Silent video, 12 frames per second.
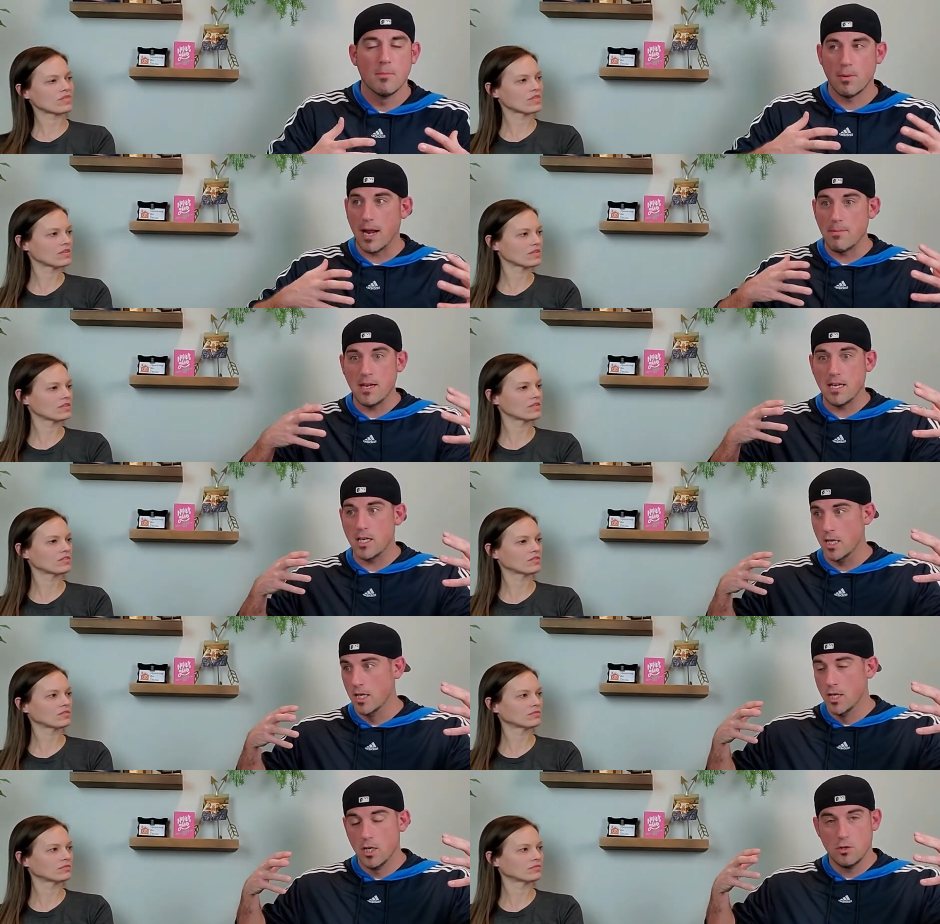Speaker 1: but I mean,
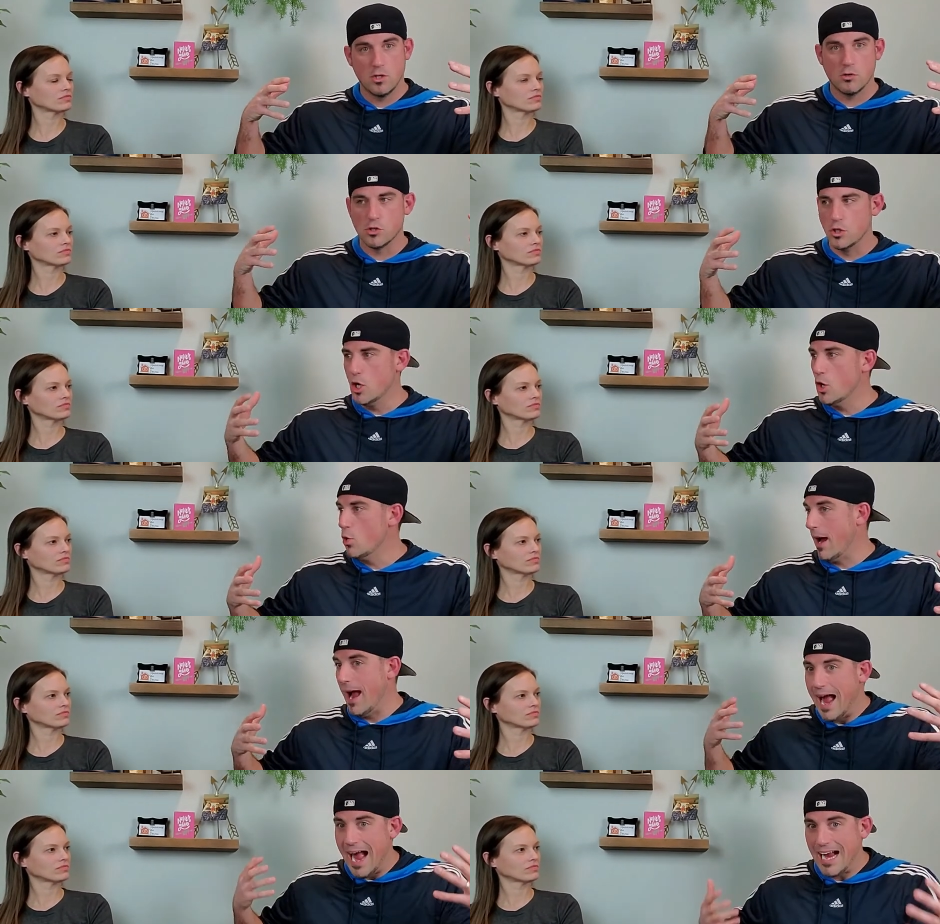there's
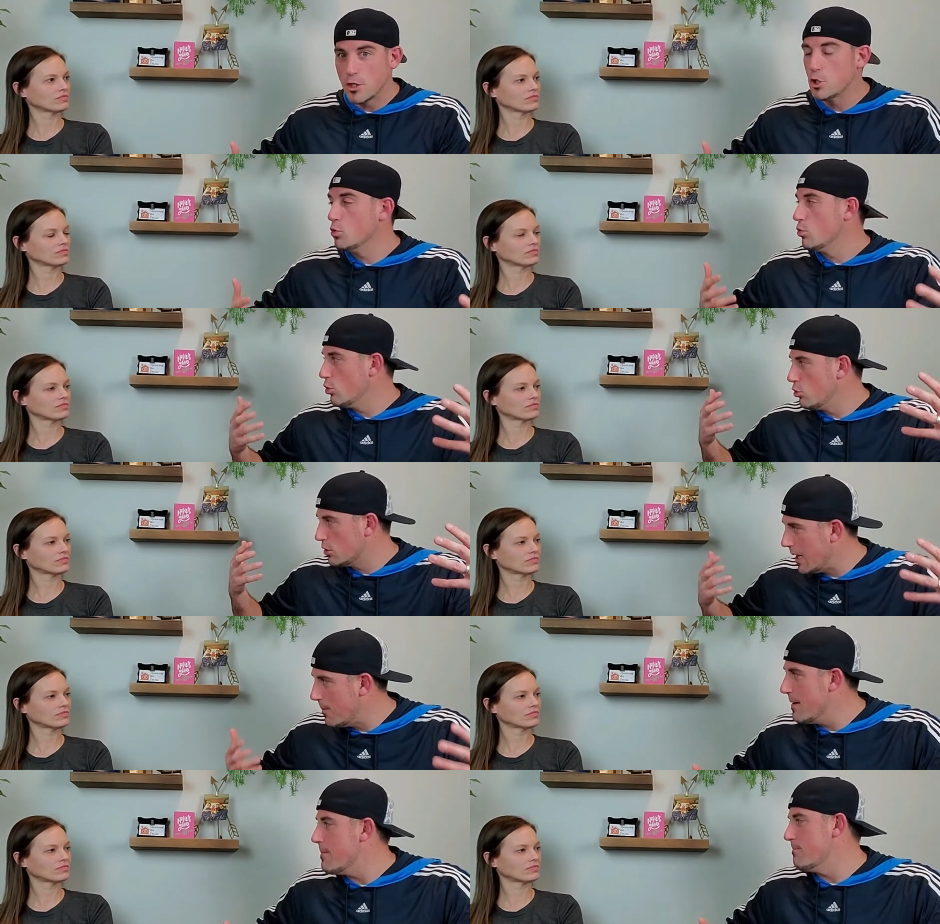no actual
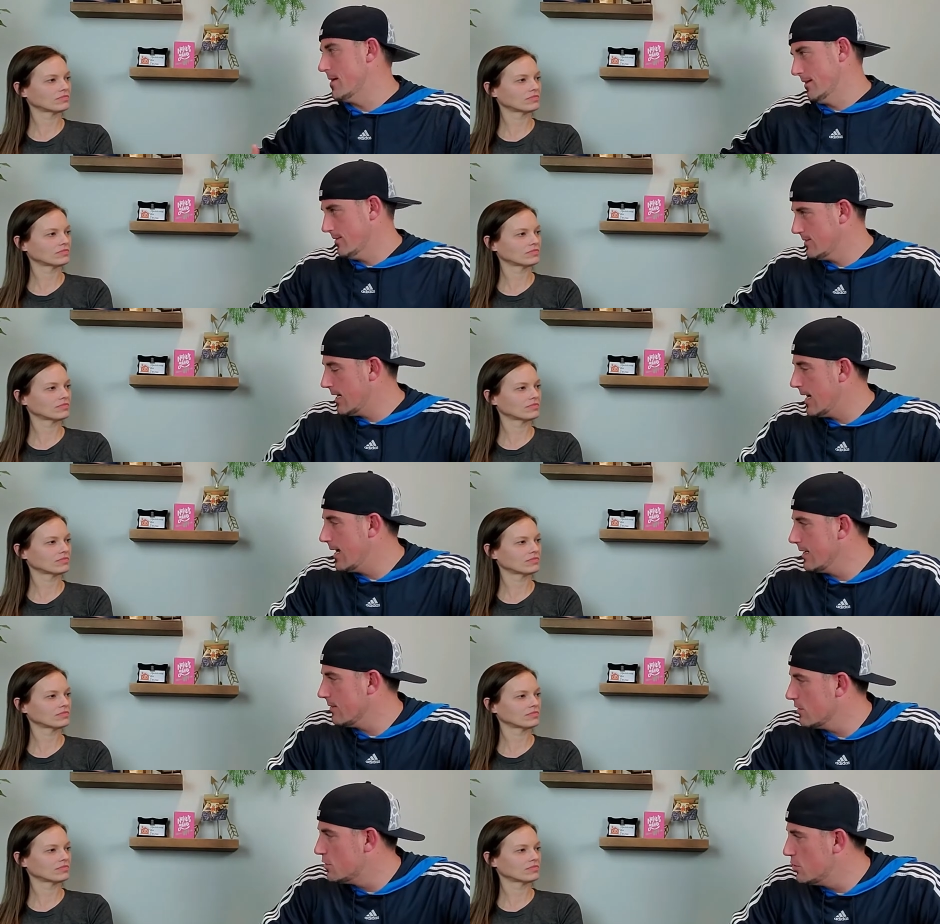commitment
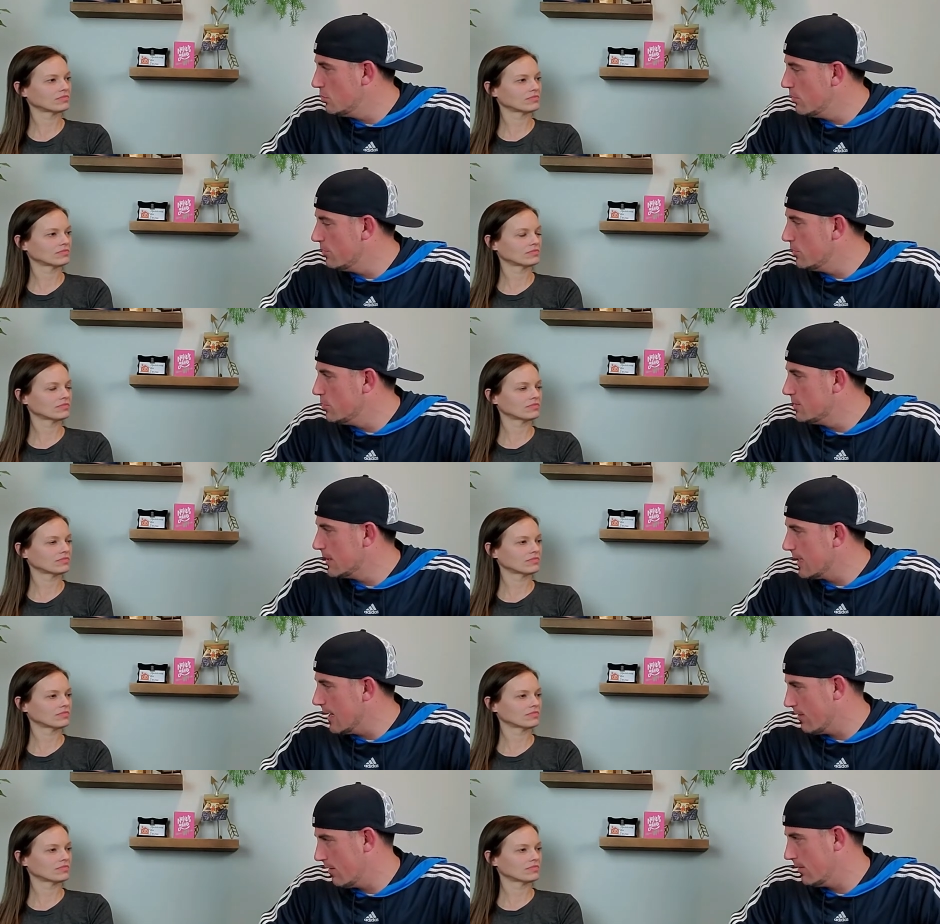tying the two of you
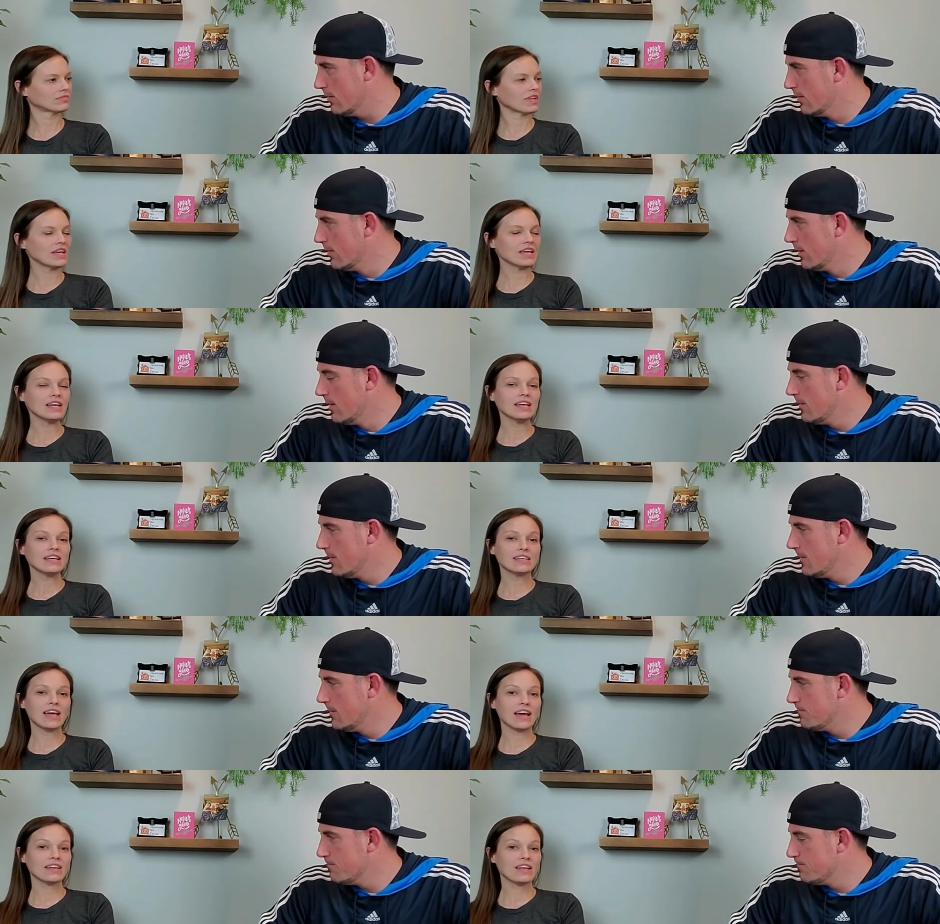together.
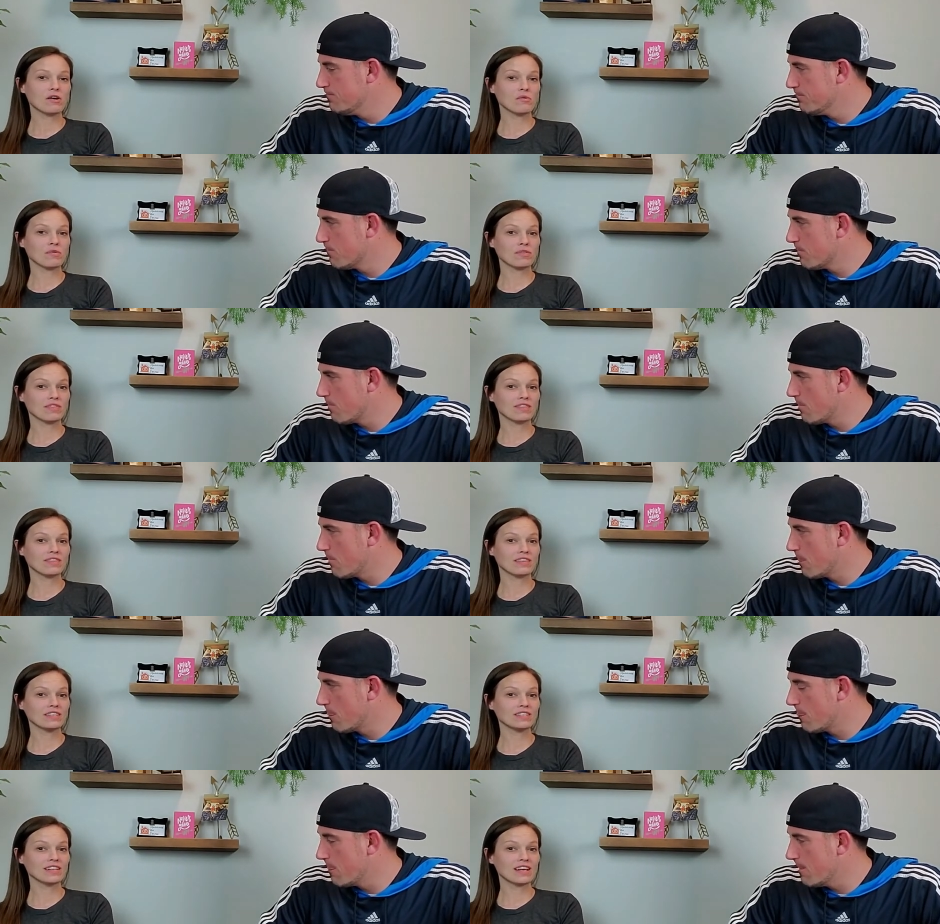Yeah,
Speaker 2: now
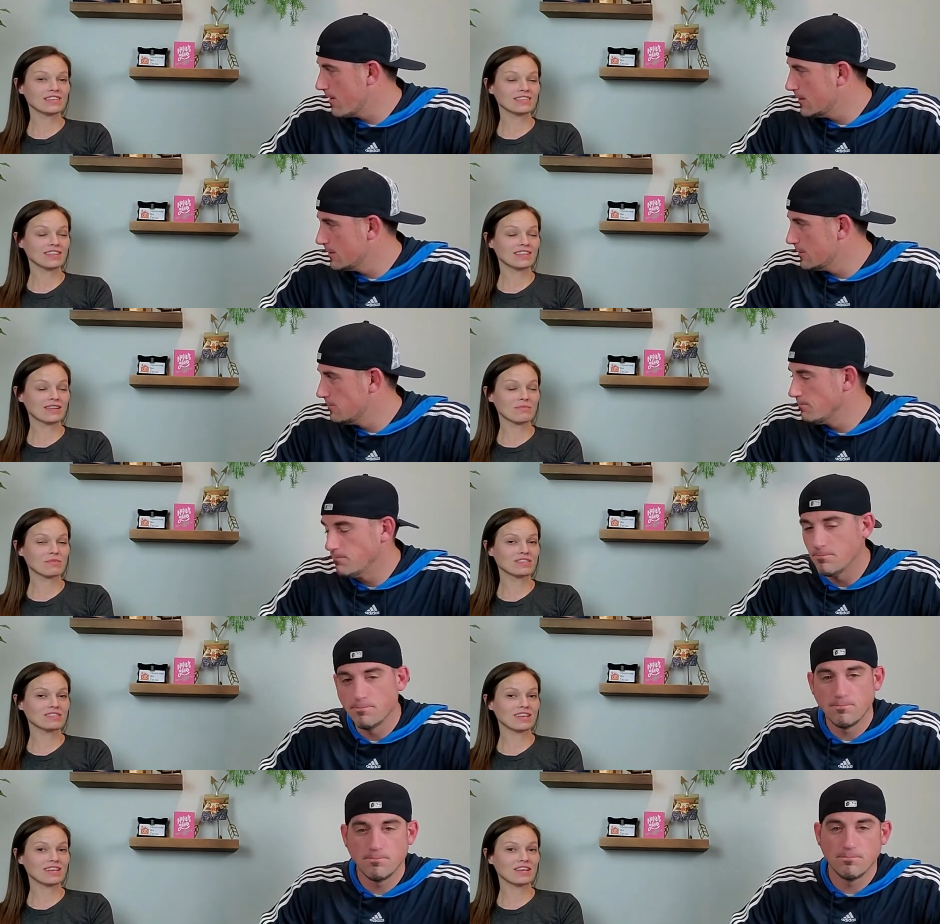this next thing that I'm going to
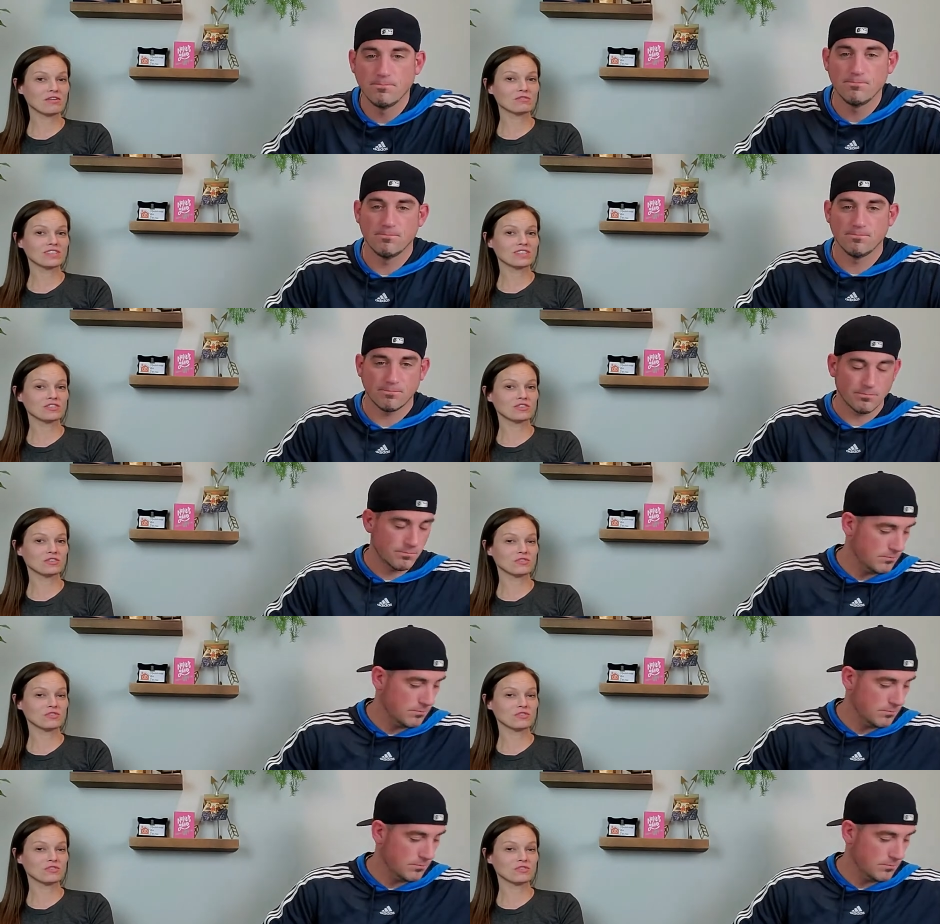say goes into